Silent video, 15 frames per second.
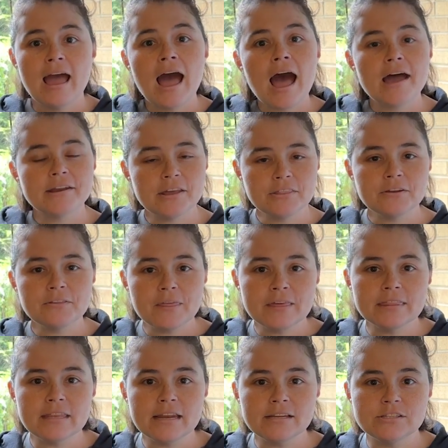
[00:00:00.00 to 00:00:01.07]
Another
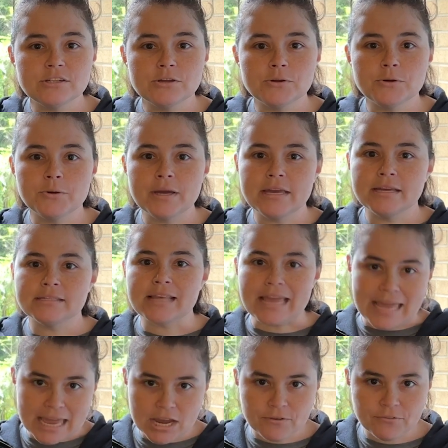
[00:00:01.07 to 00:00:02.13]
thing that I do is I
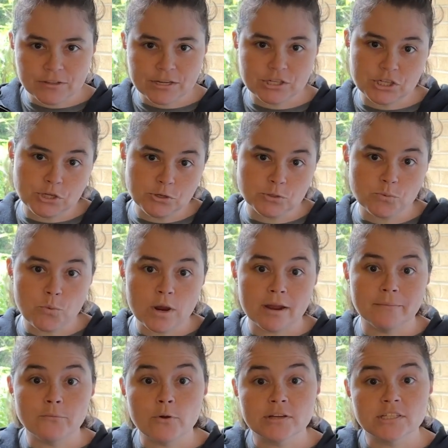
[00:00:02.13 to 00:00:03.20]
carefully choose where
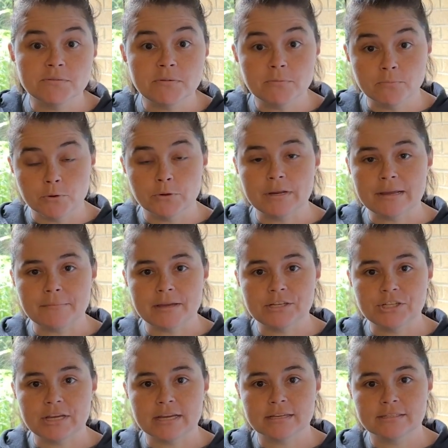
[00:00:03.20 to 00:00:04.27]
I'm going to be brooding my
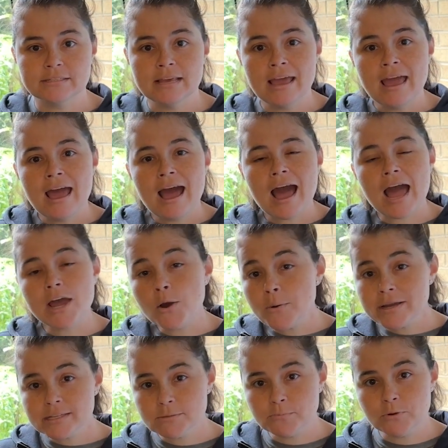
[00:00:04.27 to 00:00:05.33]
chicks. I
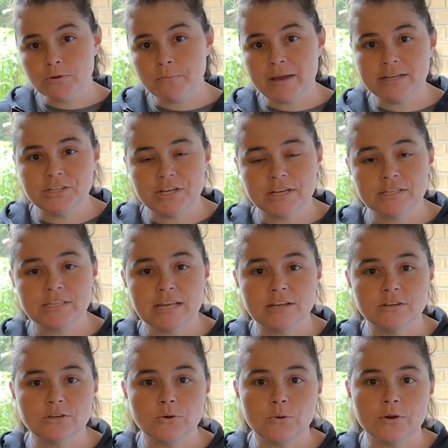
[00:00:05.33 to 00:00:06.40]
always brood my chicks
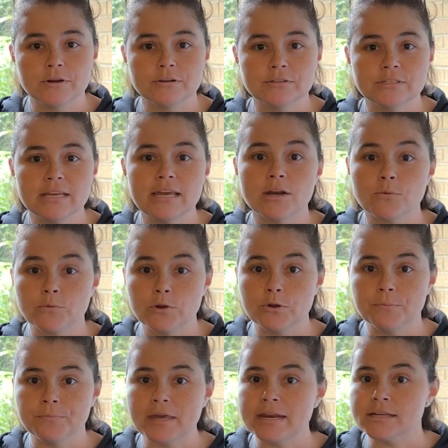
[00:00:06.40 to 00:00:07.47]
indoors in a
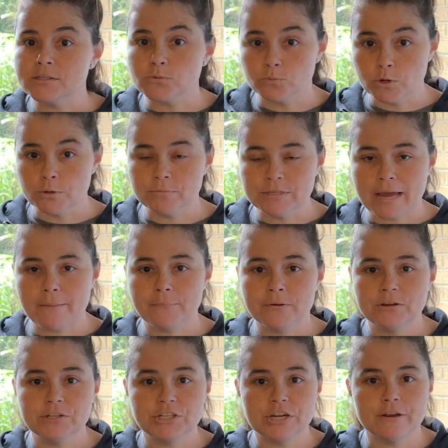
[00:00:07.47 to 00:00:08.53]
room that is room
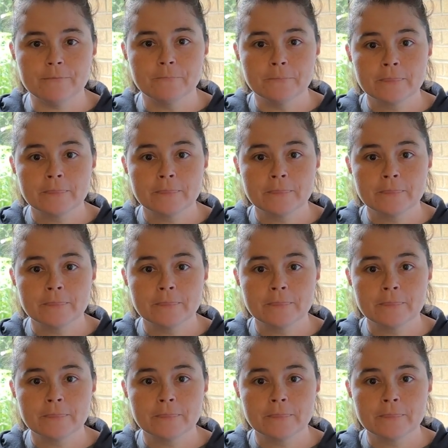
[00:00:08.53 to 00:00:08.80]
temperature,